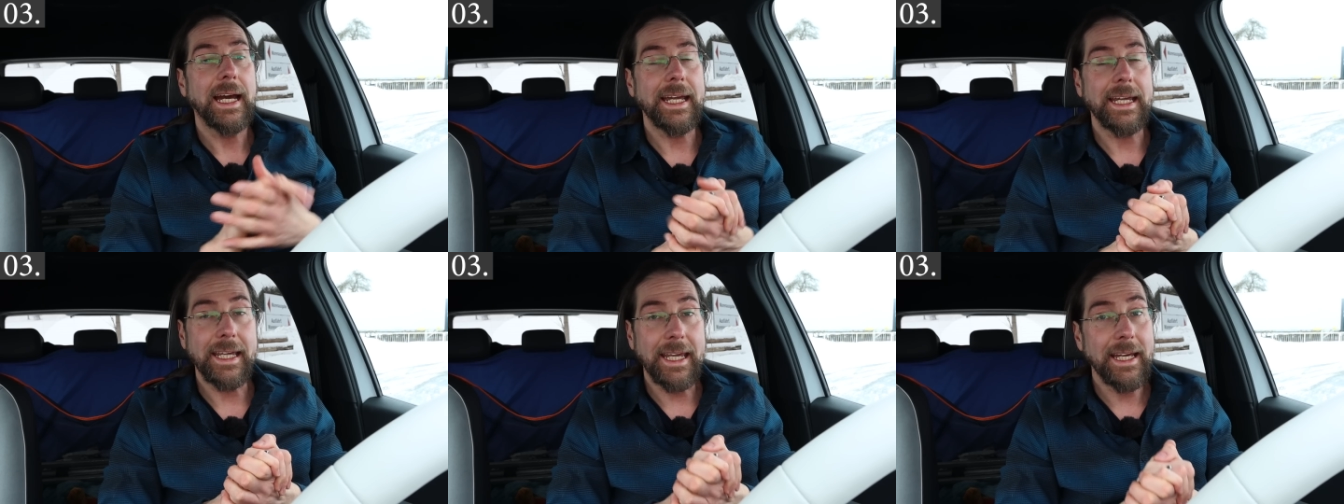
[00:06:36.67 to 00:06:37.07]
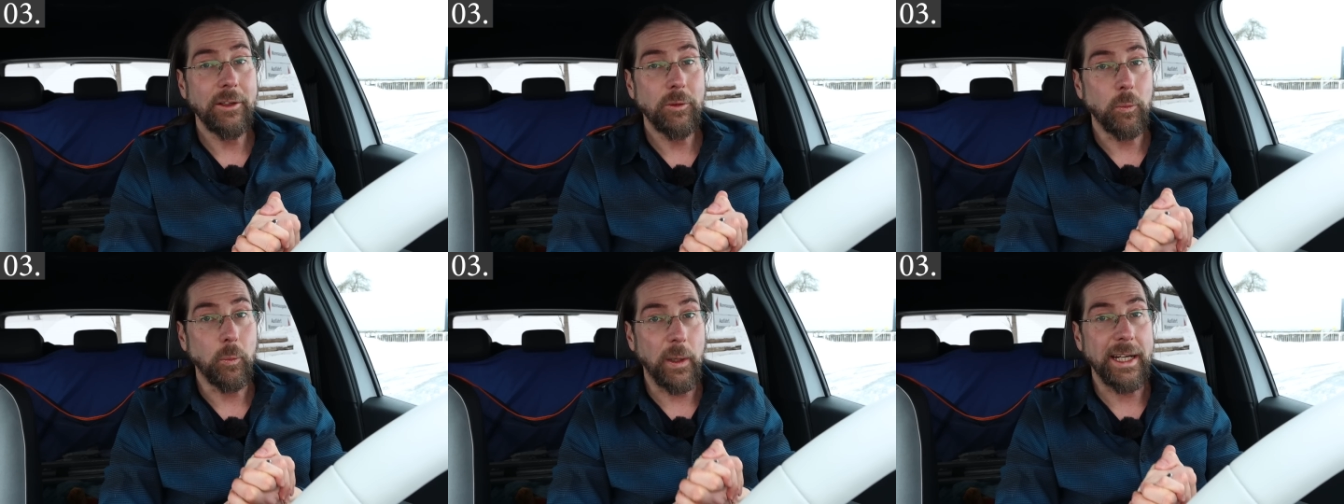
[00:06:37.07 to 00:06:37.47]
I
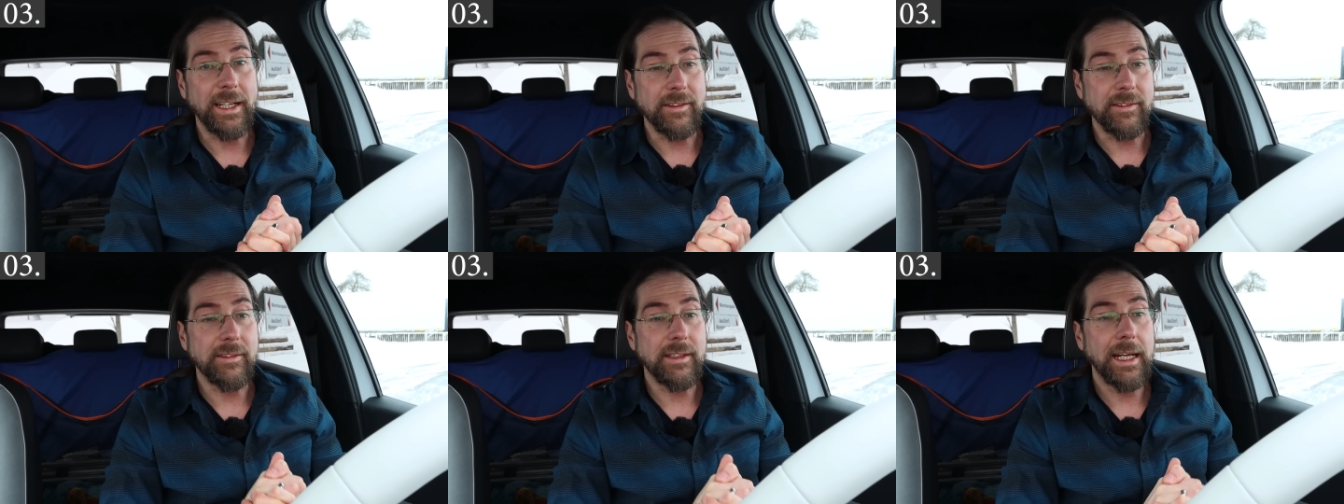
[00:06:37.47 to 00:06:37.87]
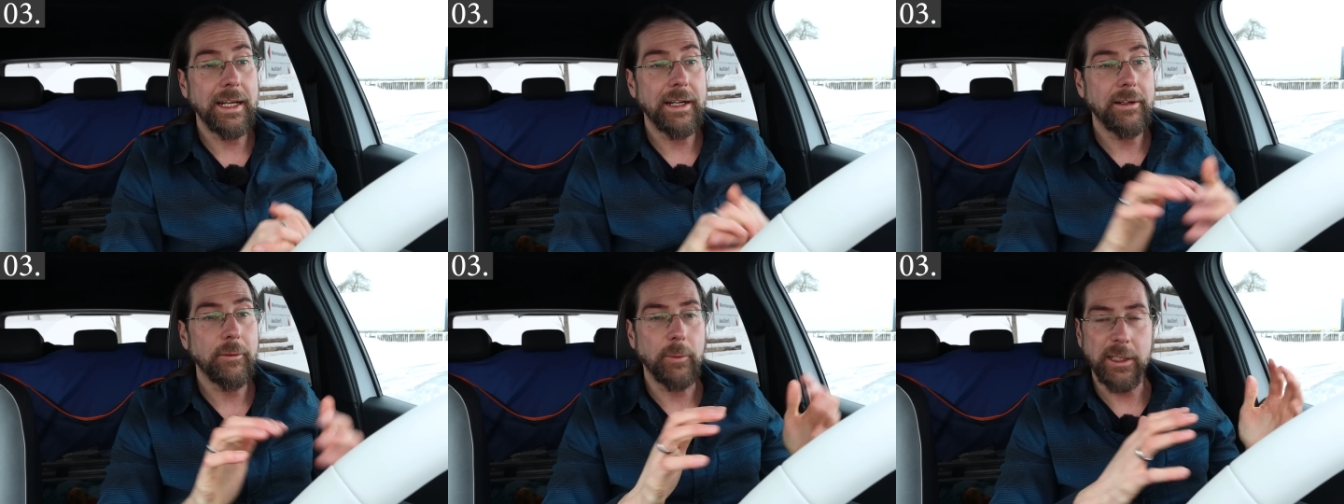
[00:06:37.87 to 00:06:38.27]
get why it's
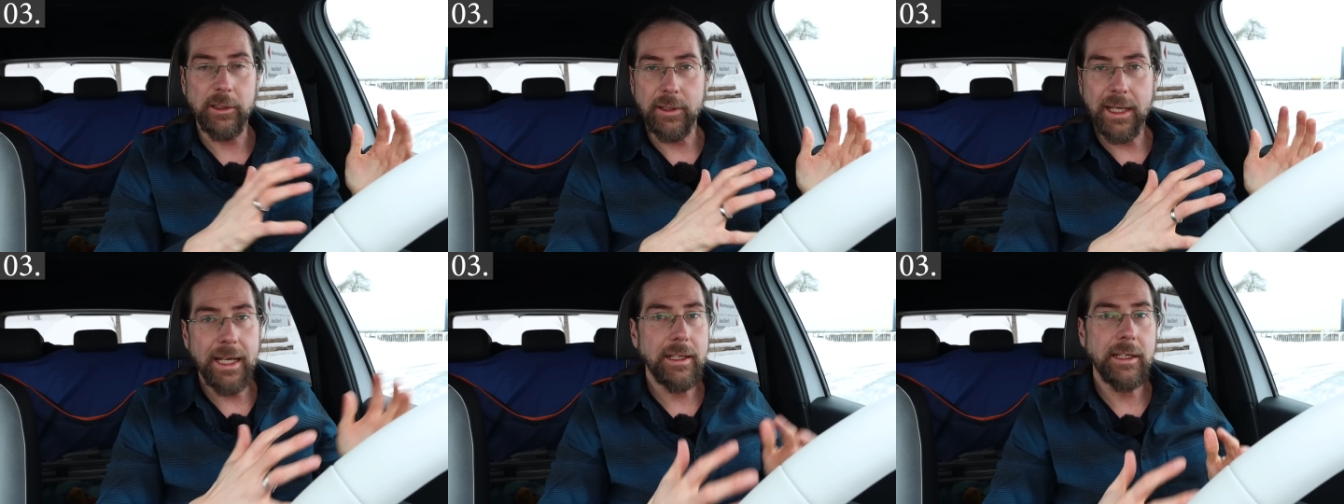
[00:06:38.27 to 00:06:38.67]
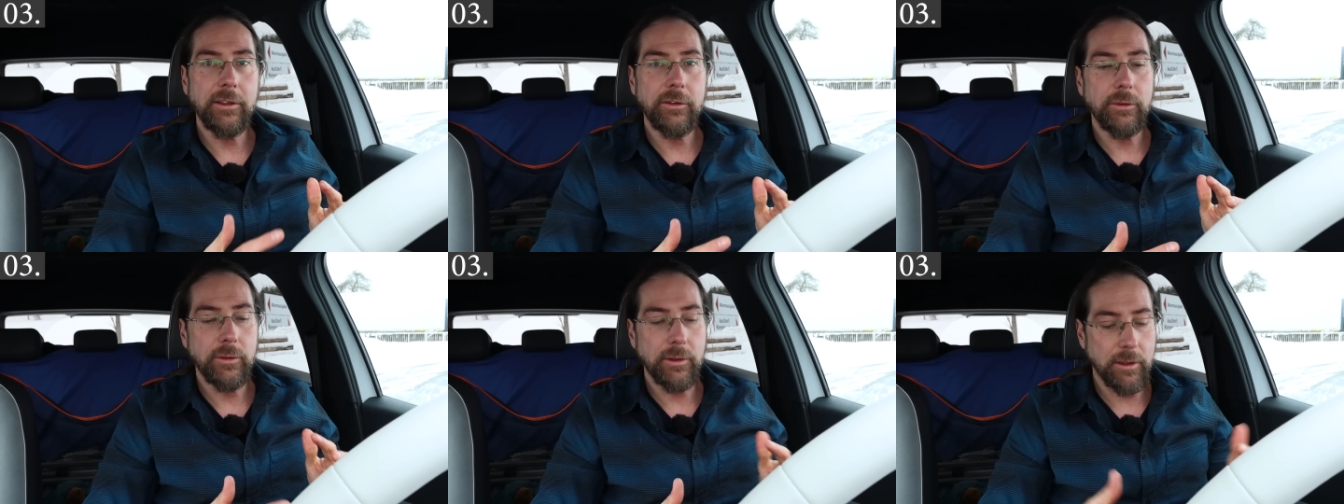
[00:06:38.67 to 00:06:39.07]
there. When you get
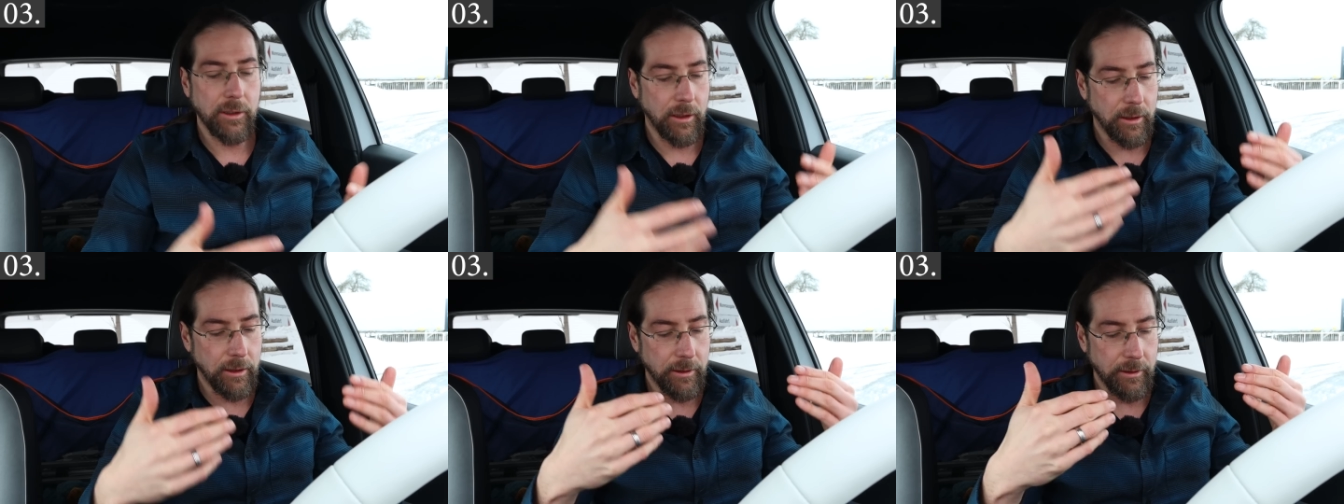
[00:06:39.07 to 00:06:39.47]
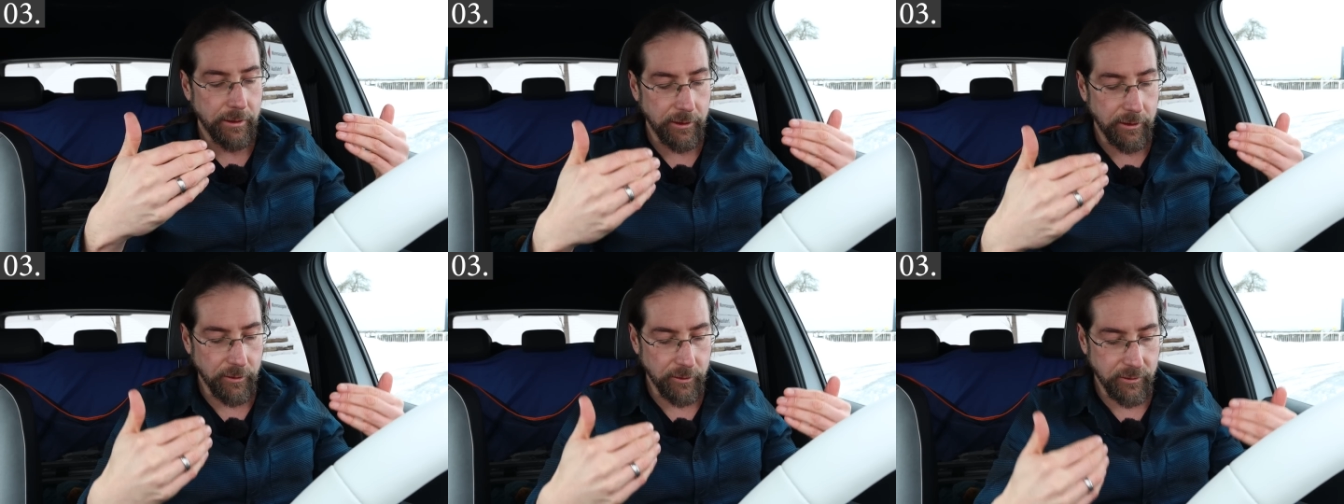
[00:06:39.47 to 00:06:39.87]
into the car,
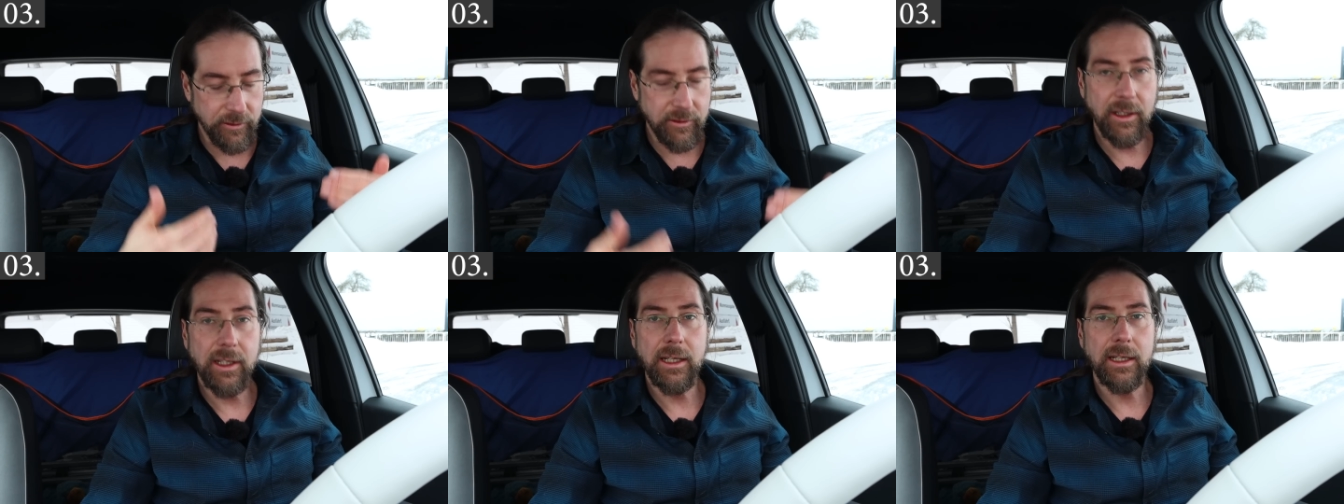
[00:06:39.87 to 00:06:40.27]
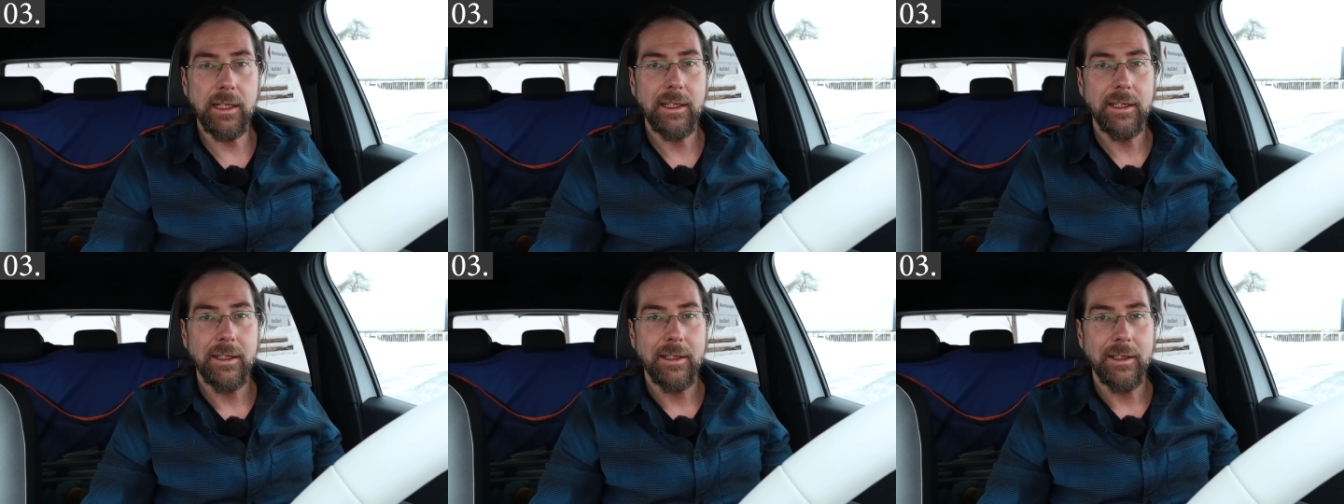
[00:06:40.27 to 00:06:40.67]
you're sitting